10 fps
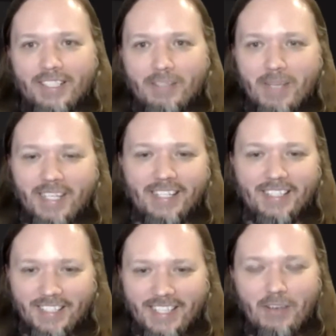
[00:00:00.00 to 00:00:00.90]
into making a
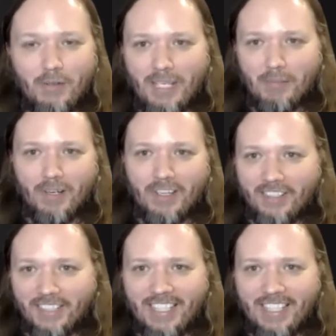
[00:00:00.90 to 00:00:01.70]
Nintendo game run on